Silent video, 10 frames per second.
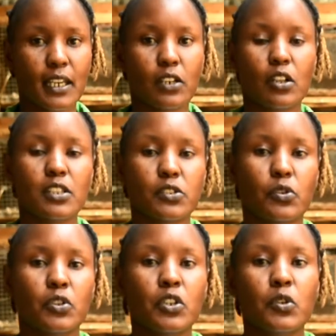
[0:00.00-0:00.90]
and
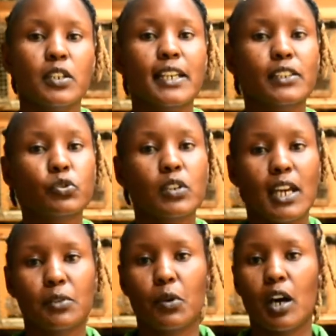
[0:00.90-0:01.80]
also you'll get to
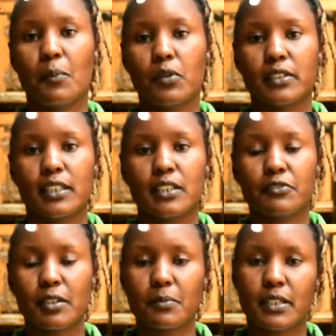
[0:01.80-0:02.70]
learn more about the
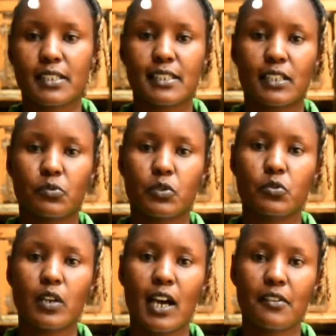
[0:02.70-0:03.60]
different breeds that we do
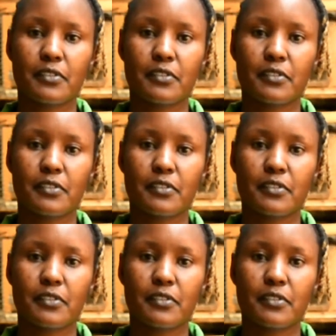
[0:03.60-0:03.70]
have